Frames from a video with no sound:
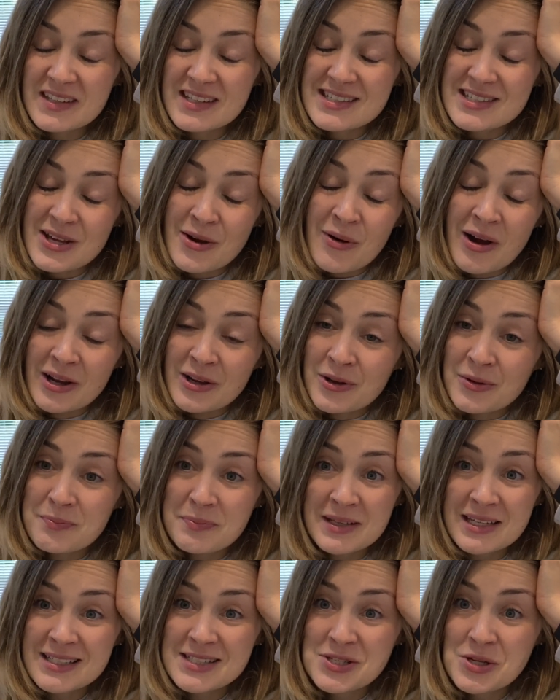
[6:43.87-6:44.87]
So I could
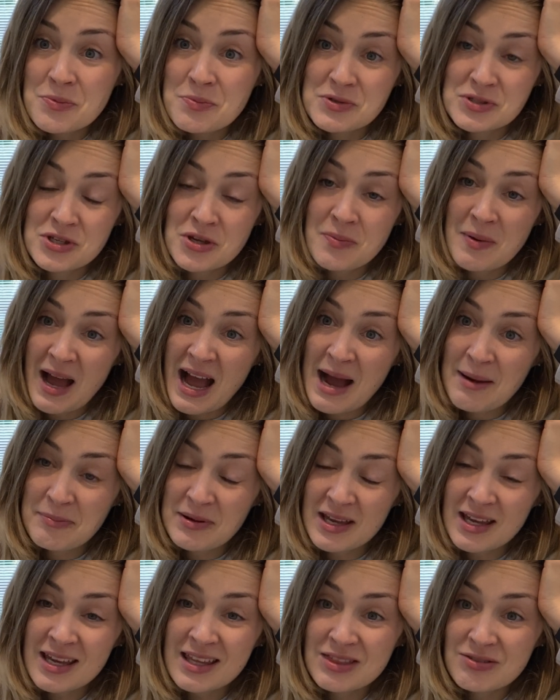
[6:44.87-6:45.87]
be super, super
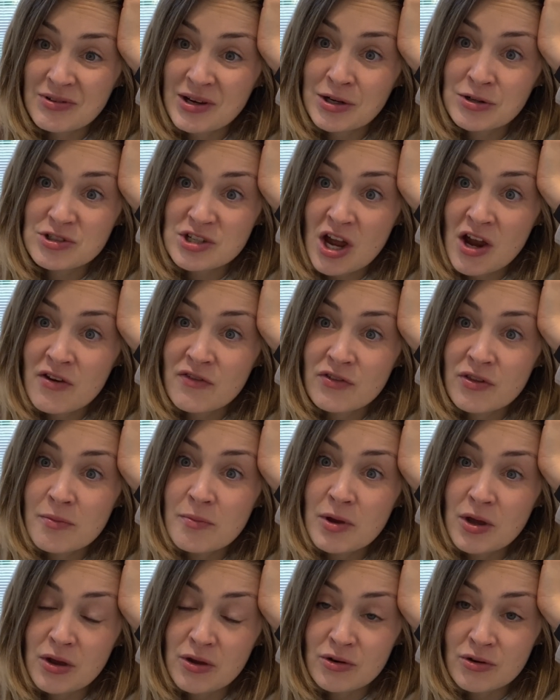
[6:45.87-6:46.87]
happy, thrilled, over the
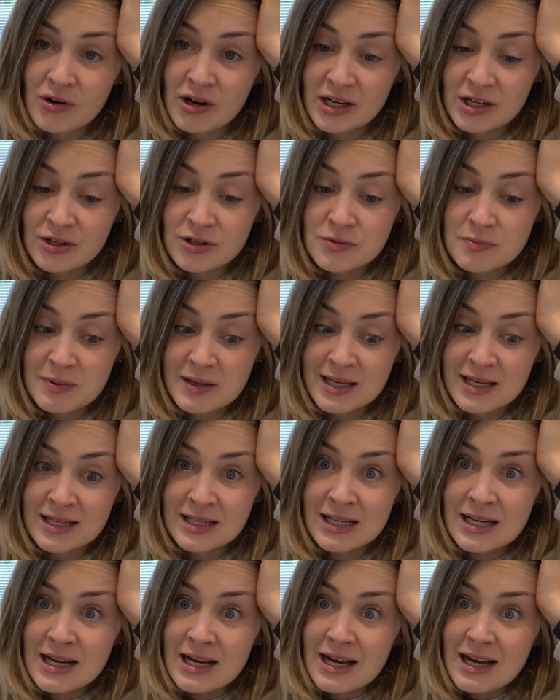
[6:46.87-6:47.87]
moon, or I could
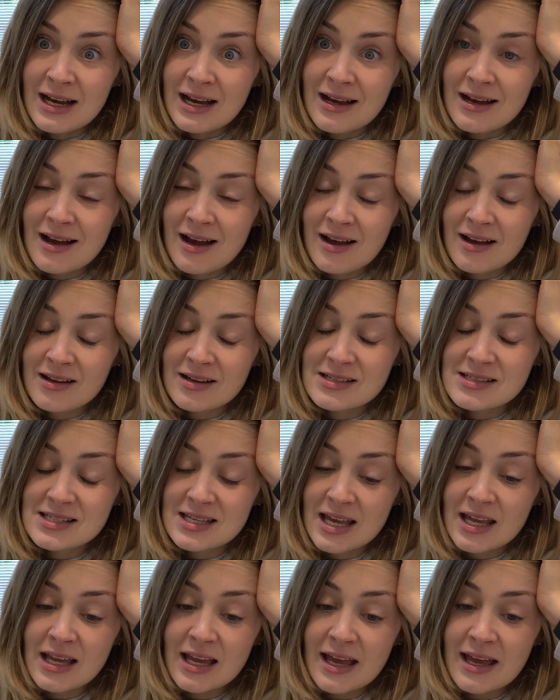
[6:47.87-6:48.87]
be
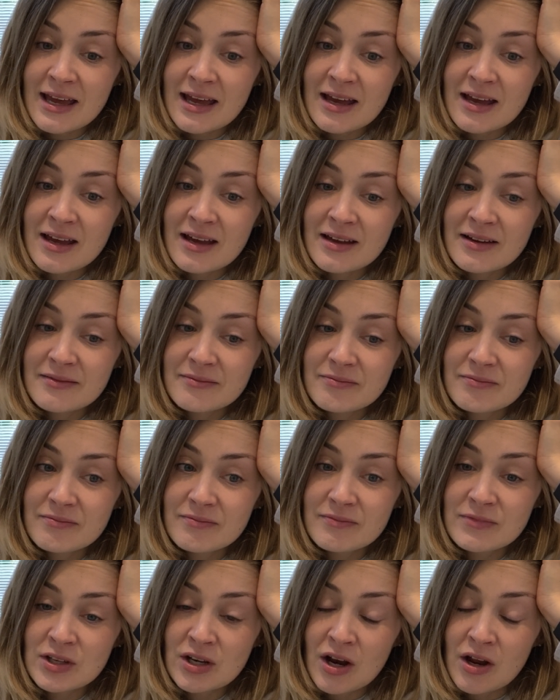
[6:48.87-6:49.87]
sitting here,
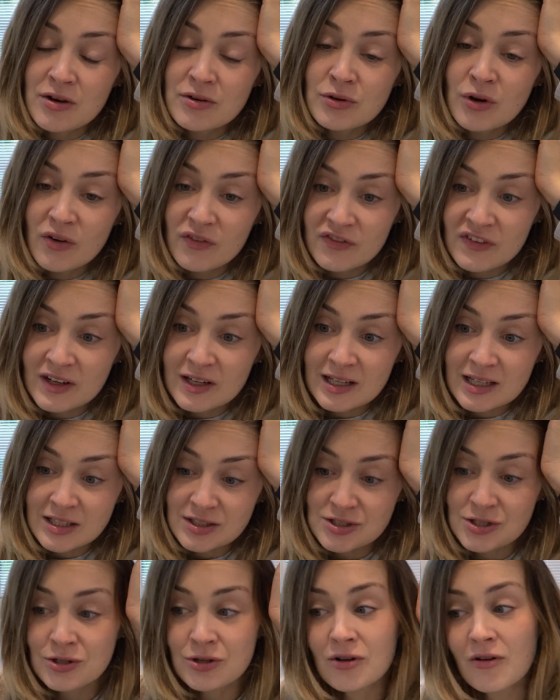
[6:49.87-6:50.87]
you know, not feeling
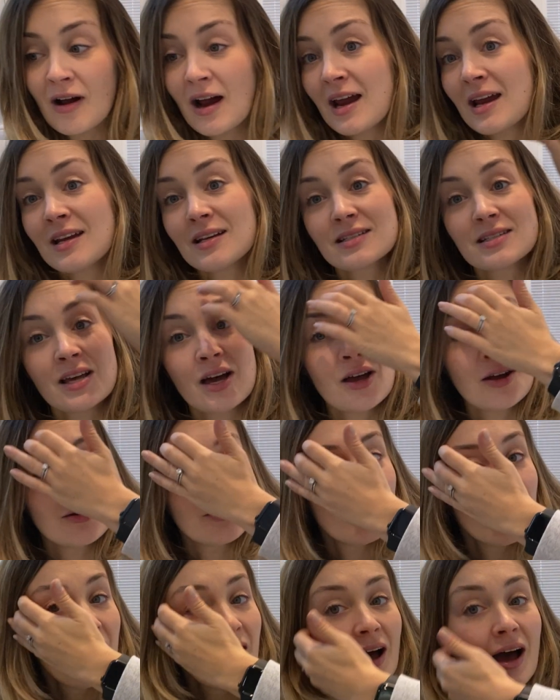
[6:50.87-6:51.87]
too great. So
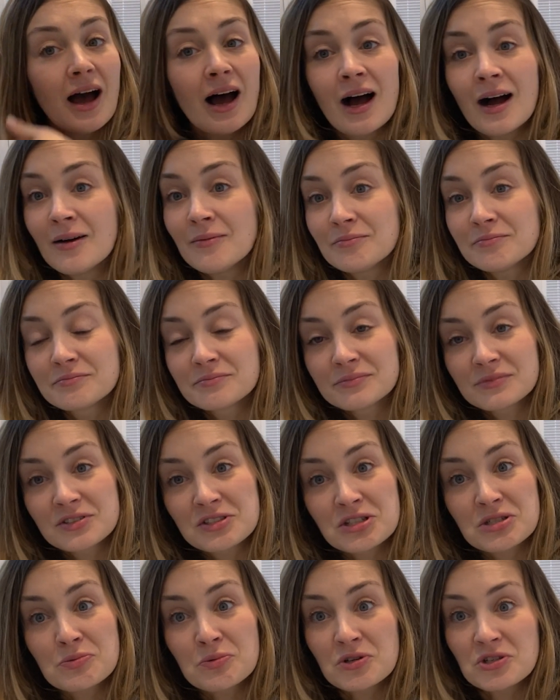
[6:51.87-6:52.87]

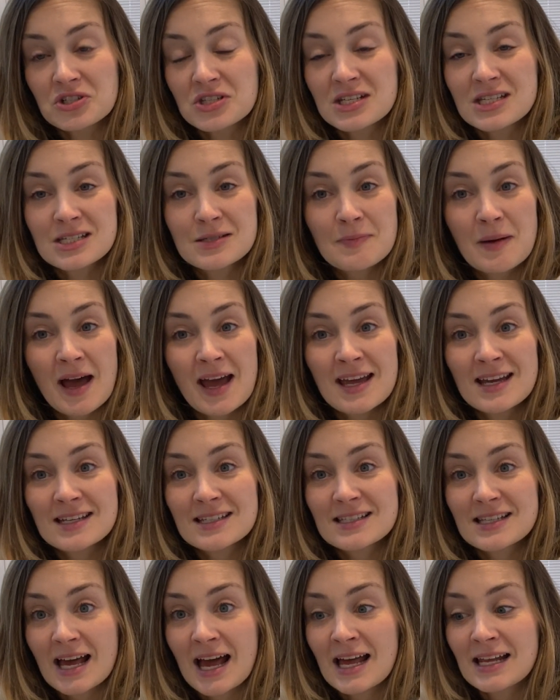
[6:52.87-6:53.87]
just watch this
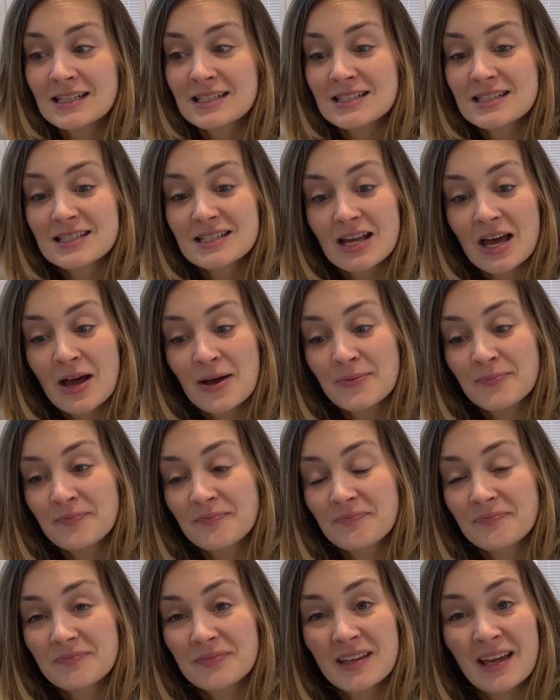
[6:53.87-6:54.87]
space, and
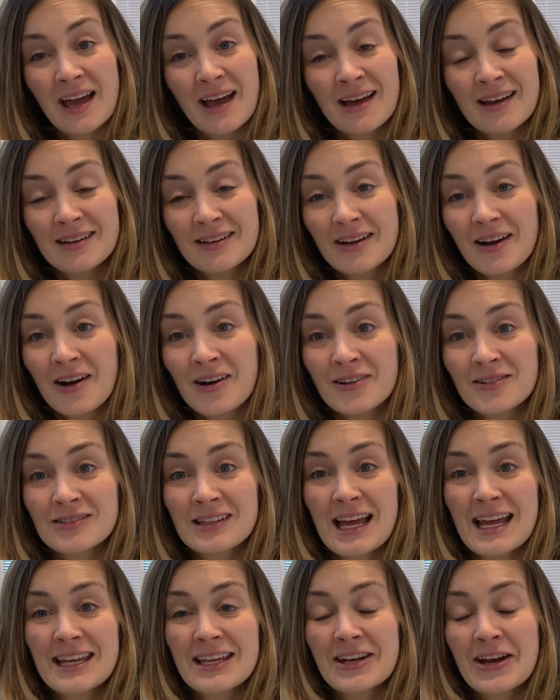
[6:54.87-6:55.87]
I'll
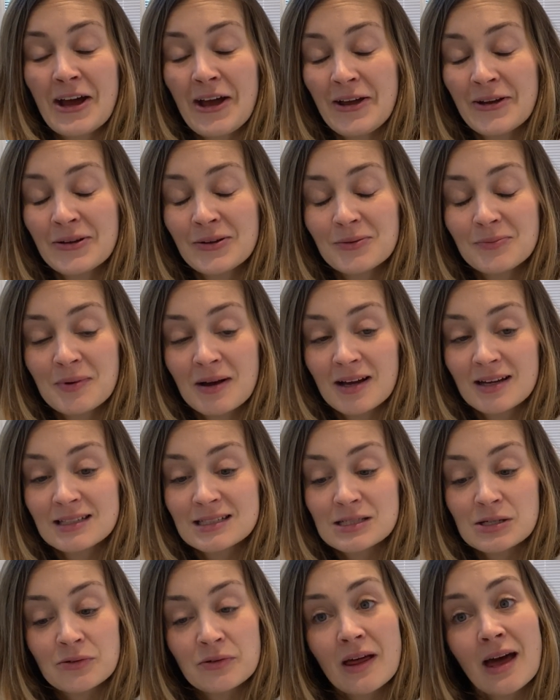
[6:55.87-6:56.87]
let you know. But
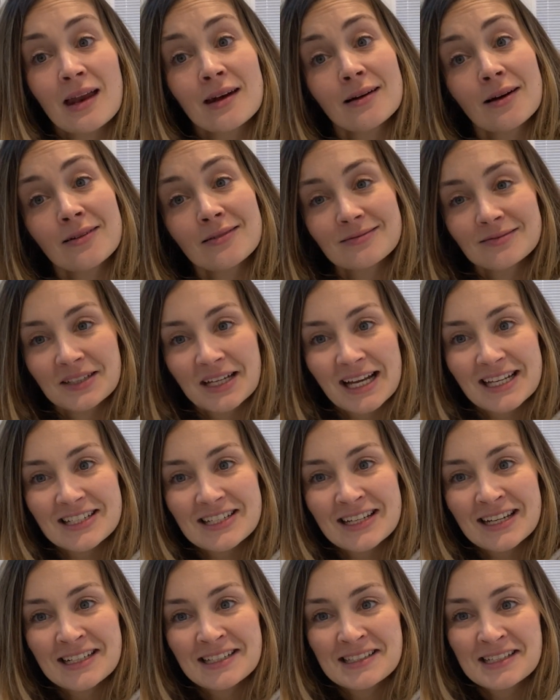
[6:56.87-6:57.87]
until then, I'll
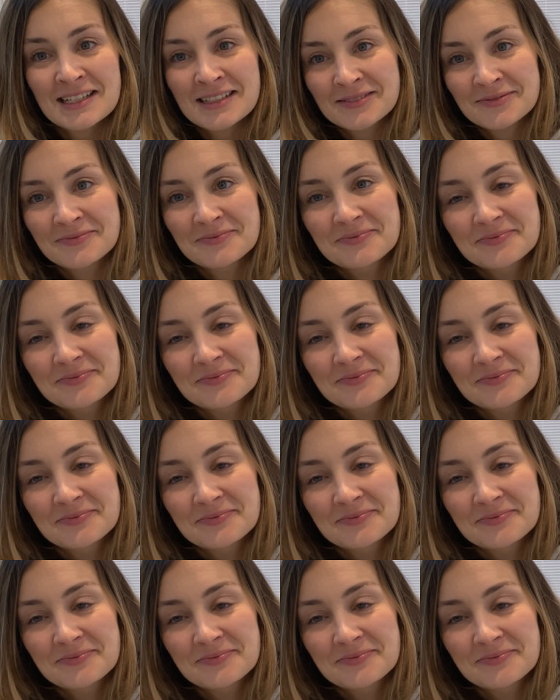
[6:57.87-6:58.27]
catch you later.